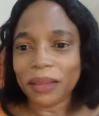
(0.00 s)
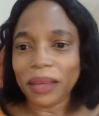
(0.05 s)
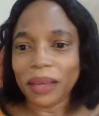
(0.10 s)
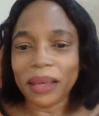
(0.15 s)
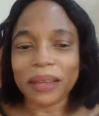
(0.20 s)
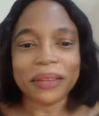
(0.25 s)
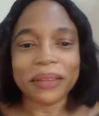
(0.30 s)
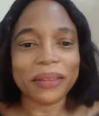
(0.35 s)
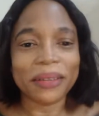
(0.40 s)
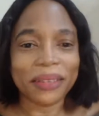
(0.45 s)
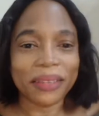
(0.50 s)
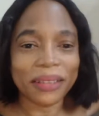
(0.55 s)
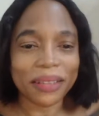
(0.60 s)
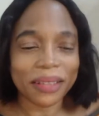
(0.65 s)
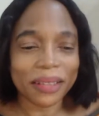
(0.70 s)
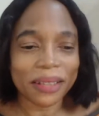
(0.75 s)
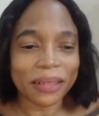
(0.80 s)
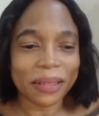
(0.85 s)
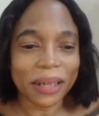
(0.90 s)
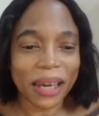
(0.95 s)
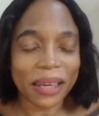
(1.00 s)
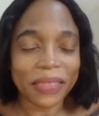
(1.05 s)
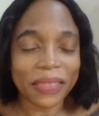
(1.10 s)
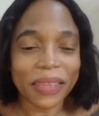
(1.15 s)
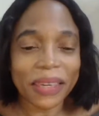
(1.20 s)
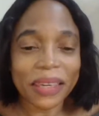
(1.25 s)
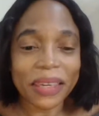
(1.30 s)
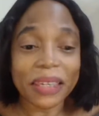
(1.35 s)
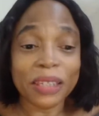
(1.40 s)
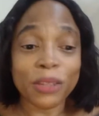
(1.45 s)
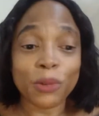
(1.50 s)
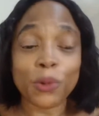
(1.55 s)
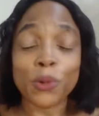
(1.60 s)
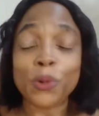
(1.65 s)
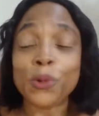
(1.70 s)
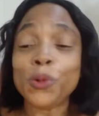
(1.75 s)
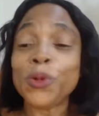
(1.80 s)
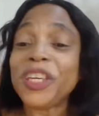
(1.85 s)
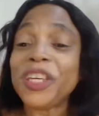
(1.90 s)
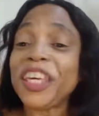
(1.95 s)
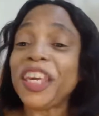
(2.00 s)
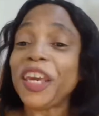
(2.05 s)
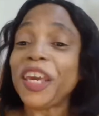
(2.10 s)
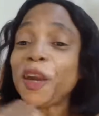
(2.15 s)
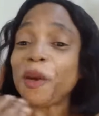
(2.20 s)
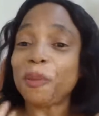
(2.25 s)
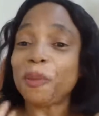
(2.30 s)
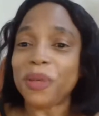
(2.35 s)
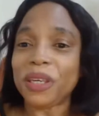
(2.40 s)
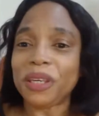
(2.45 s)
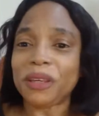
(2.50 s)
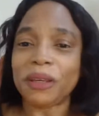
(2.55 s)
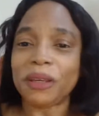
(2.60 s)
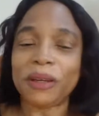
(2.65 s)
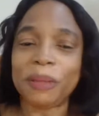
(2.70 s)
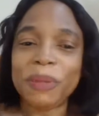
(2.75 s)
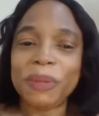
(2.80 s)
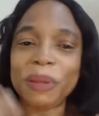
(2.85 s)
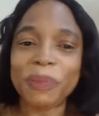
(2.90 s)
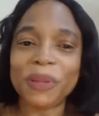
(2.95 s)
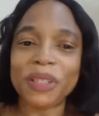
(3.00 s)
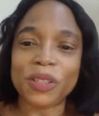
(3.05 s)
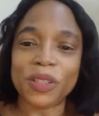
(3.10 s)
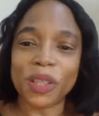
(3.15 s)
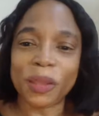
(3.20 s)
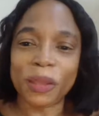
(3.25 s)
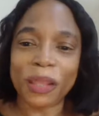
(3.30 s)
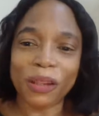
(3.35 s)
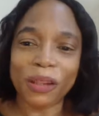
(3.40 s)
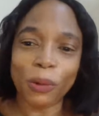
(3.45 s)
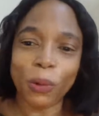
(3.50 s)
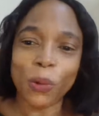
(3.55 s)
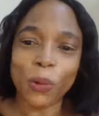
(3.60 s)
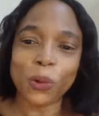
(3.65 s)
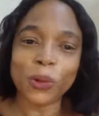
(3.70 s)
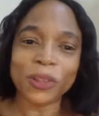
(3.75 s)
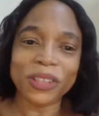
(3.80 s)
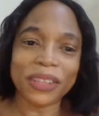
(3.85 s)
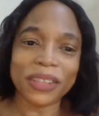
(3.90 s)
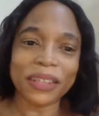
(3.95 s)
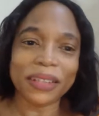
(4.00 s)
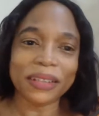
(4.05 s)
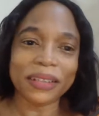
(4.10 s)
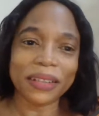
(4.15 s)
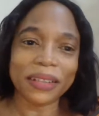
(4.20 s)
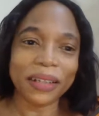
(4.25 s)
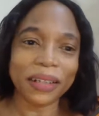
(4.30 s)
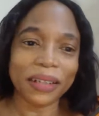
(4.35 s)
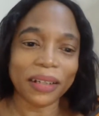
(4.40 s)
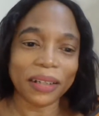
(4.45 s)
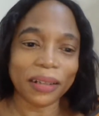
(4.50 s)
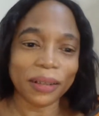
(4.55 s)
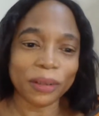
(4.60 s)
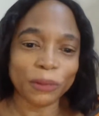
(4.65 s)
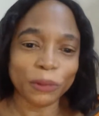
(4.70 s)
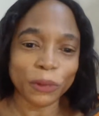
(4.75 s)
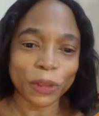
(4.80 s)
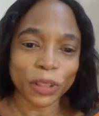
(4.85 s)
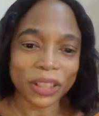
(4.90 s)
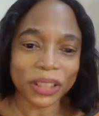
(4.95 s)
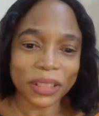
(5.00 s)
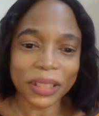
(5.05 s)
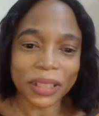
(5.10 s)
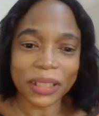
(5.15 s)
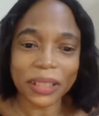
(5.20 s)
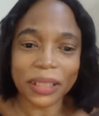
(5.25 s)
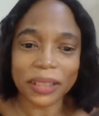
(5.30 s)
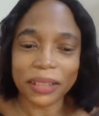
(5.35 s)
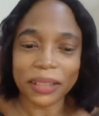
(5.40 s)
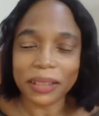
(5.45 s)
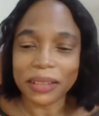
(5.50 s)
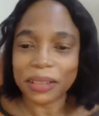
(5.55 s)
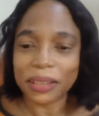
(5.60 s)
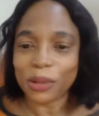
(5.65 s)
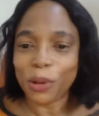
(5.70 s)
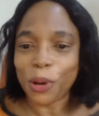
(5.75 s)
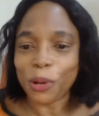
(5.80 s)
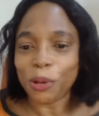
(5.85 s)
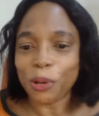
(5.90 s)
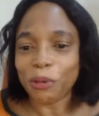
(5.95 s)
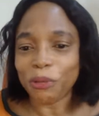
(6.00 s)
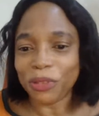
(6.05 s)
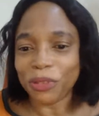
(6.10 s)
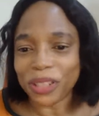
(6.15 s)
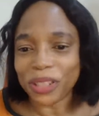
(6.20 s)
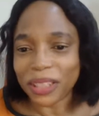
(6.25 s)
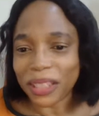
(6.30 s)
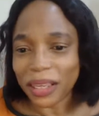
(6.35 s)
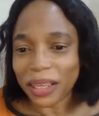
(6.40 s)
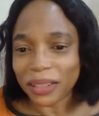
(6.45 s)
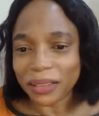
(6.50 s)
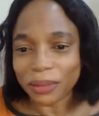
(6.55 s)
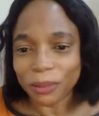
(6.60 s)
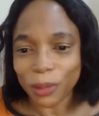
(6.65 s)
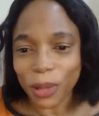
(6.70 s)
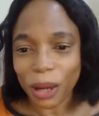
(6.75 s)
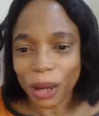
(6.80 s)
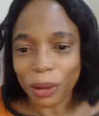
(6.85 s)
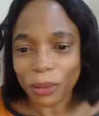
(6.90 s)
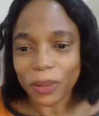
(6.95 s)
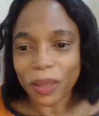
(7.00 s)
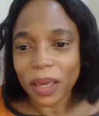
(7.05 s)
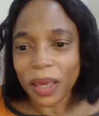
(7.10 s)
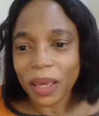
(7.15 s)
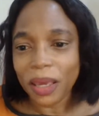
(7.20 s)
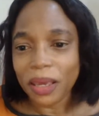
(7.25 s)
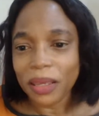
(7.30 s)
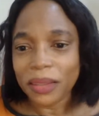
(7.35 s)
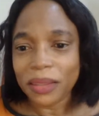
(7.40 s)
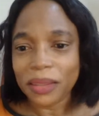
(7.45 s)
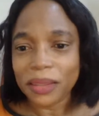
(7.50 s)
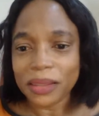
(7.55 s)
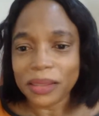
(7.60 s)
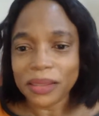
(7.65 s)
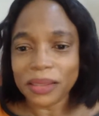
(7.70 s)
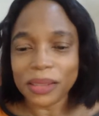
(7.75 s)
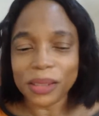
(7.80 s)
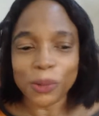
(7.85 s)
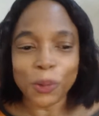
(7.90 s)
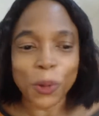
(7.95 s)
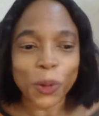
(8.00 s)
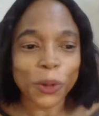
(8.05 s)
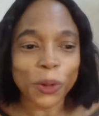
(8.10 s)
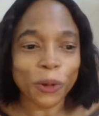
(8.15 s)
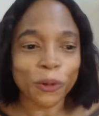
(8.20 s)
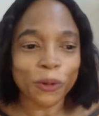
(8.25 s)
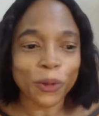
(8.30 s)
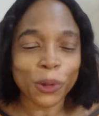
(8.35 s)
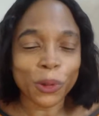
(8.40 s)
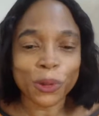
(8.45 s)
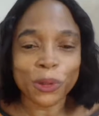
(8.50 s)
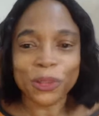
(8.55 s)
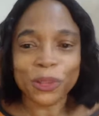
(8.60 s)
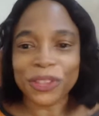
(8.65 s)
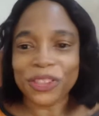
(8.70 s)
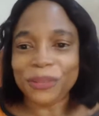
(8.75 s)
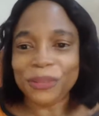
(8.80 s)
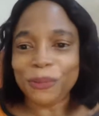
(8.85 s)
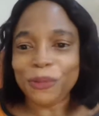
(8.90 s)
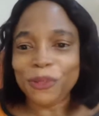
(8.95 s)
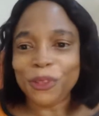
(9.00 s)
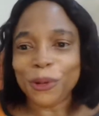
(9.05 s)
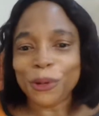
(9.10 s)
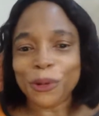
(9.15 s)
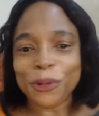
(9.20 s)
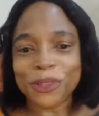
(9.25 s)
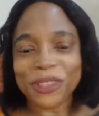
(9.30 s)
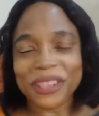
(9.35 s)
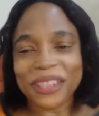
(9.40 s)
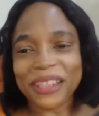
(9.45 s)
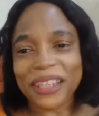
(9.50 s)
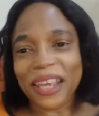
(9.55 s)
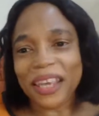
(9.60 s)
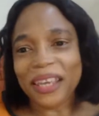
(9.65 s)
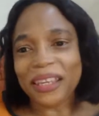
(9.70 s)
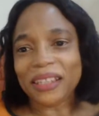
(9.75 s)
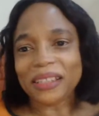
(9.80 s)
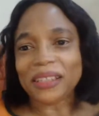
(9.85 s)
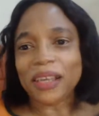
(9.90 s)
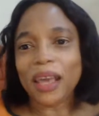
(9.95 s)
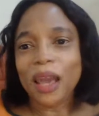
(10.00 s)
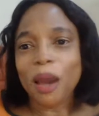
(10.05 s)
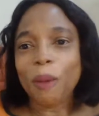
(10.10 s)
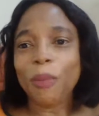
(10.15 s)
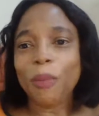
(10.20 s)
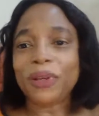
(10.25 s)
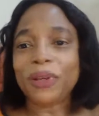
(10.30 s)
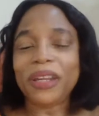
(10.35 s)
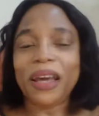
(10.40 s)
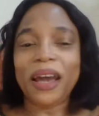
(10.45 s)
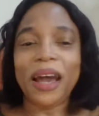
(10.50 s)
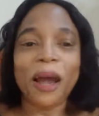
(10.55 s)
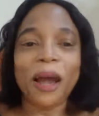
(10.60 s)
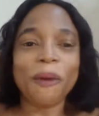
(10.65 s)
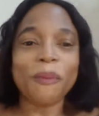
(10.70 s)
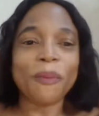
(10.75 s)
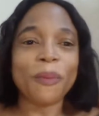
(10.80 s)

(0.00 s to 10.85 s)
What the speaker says: I think he couldn't hear me. Maybe it's an old thing. Unfortunately, he's gone off again. Wow. This is one of those days. But as